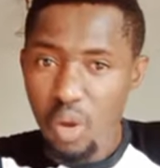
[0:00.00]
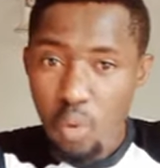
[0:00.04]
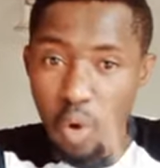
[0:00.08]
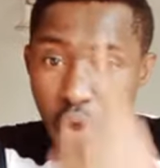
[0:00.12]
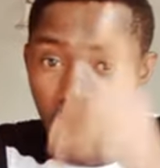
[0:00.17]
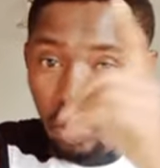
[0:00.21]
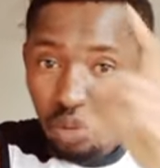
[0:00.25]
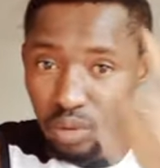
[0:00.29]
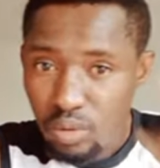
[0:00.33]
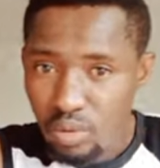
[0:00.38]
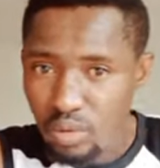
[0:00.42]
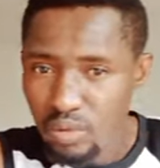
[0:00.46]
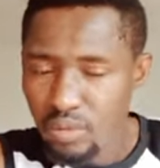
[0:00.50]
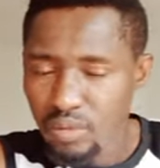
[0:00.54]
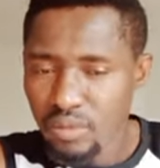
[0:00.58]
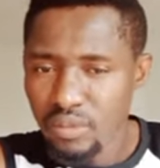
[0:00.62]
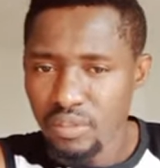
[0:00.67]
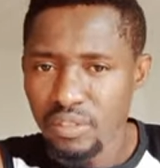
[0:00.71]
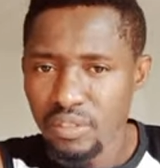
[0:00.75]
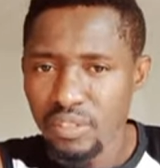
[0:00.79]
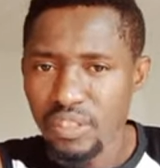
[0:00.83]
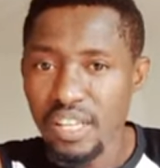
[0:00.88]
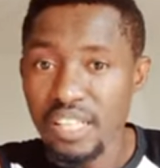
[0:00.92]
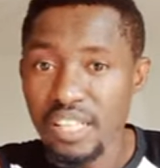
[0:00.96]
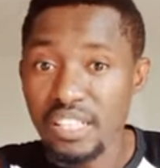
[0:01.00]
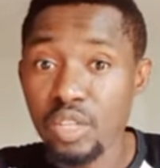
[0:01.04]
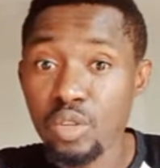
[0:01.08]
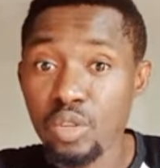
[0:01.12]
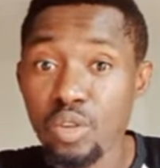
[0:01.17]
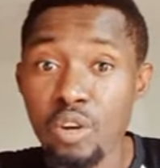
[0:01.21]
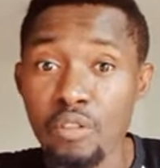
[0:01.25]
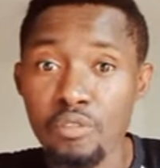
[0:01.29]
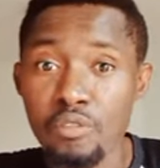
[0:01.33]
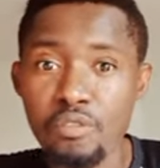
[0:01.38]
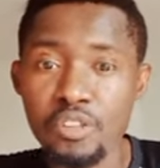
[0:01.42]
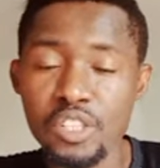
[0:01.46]
a word is
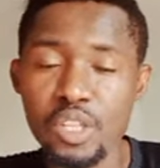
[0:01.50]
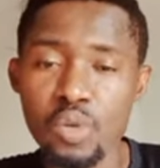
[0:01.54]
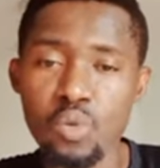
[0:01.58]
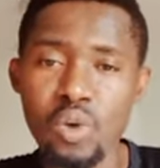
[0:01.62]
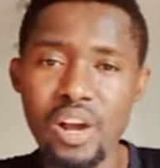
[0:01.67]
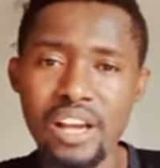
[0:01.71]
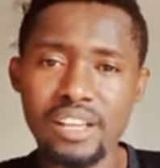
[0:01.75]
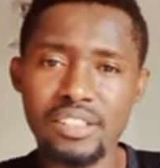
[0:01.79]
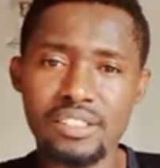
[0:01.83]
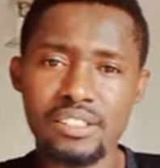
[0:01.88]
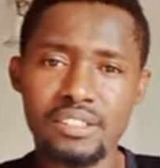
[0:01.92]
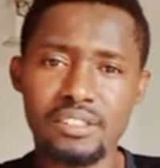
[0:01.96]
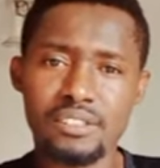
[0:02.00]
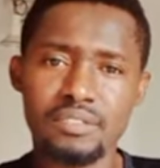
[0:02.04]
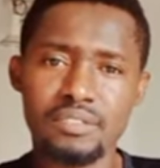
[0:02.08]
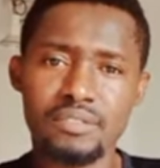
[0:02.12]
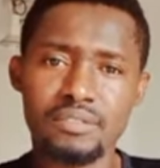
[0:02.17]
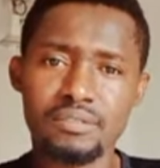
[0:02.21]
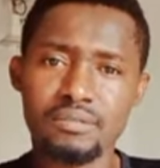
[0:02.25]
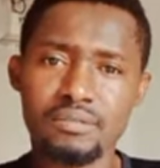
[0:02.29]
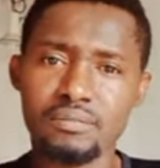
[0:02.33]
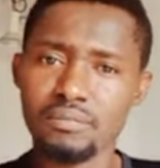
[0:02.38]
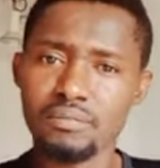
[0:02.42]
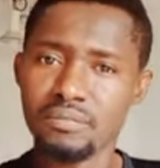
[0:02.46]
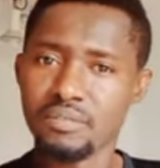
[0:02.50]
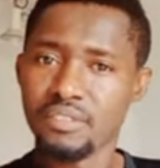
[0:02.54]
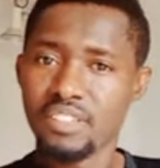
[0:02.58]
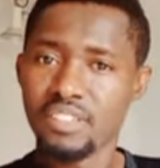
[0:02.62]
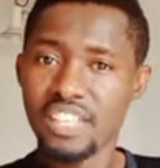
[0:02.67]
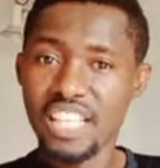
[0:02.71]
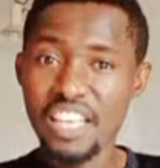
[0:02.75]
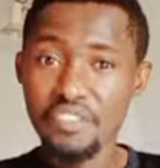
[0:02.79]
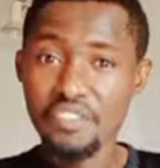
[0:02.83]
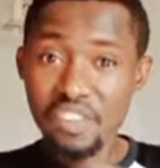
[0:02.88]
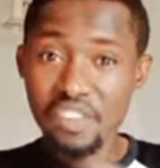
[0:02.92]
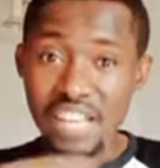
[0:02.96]
enough for the wise.
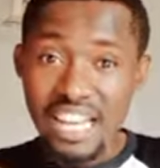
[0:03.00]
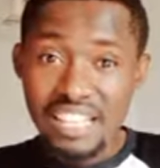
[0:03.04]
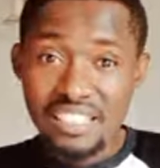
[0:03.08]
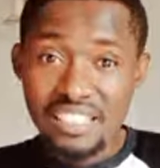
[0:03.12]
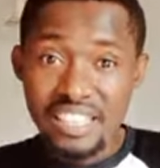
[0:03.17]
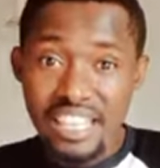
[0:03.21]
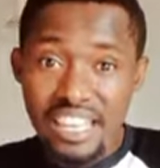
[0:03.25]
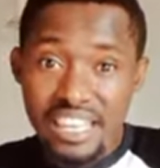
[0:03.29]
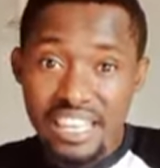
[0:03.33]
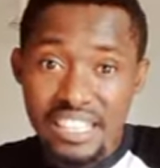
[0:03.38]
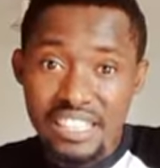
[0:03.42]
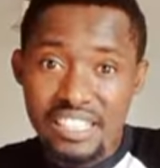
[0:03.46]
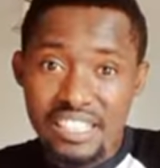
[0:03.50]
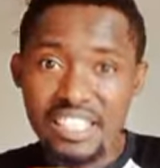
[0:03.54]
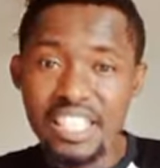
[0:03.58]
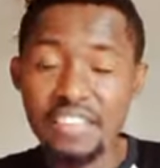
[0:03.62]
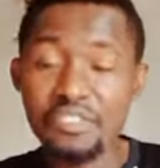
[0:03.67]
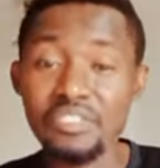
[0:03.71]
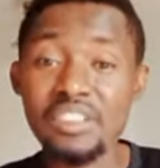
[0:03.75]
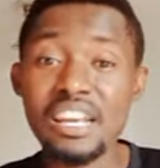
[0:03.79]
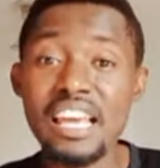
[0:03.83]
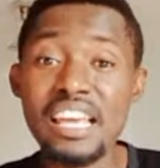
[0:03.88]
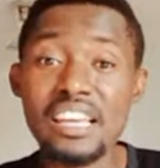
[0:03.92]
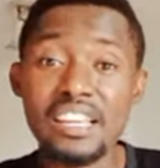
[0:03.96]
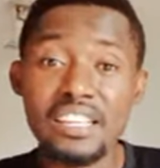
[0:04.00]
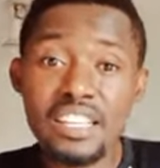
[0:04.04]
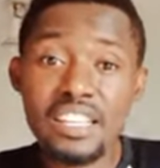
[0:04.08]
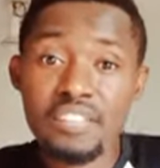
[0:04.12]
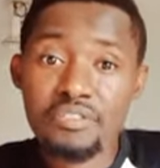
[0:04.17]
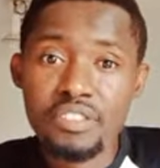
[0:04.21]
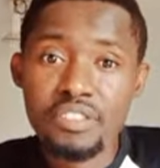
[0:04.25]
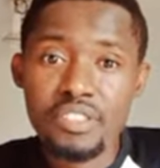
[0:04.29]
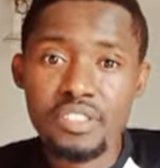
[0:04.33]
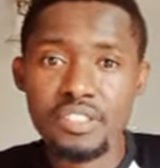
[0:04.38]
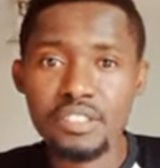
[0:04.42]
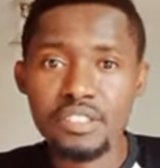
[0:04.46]
If you like, take it. If you like,
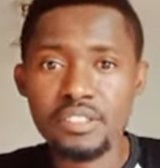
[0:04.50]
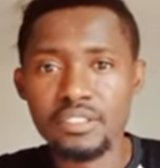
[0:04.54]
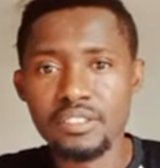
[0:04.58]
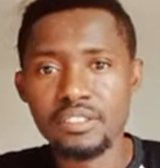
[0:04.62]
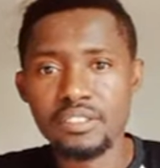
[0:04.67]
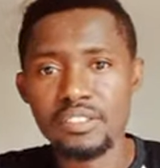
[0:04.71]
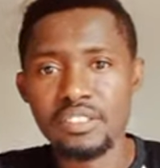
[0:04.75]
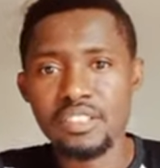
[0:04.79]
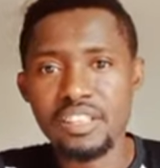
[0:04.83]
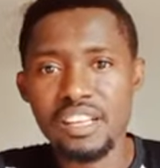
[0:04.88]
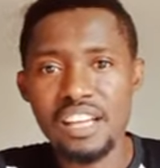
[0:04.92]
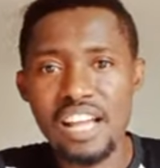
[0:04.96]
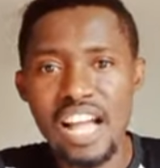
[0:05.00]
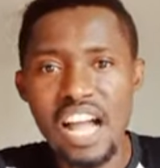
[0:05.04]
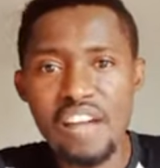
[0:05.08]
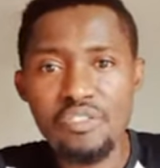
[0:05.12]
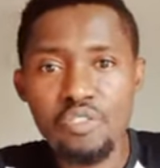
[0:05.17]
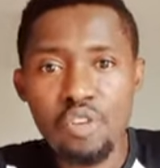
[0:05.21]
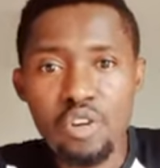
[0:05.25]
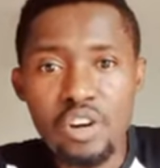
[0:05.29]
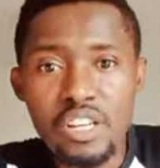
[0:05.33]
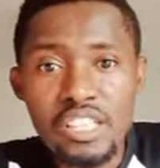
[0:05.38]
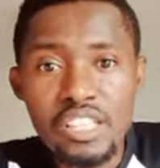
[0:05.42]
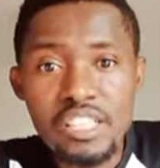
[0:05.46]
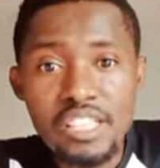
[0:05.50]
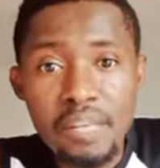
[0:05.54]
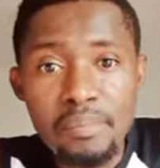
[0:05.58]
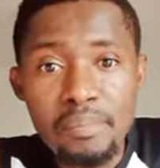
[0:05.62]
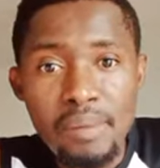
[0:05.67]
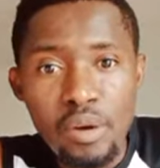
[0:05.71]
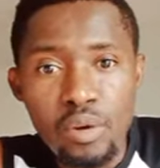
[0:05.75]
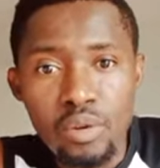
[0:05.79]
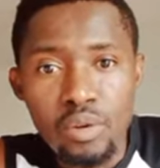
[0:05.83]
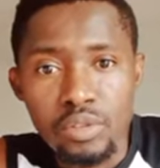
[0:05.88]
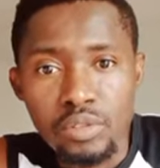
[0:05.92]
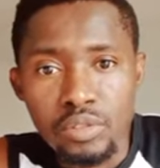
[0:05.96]
leave it. I've already
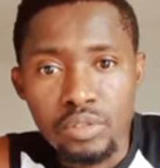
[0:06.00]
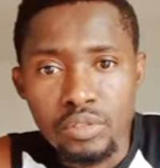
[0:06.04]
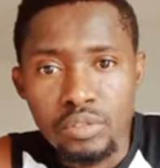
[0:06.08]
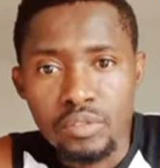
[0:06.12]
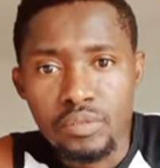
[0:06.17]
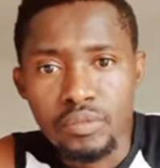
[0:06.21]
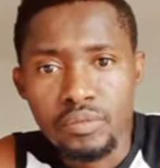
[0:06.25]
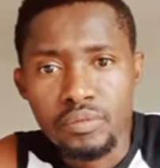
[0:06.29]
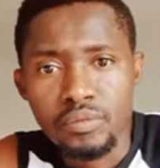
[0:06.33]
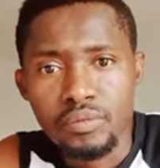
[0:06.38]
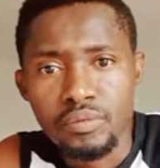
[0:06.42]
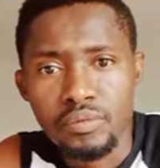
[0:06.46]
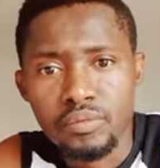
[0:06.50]
said my own.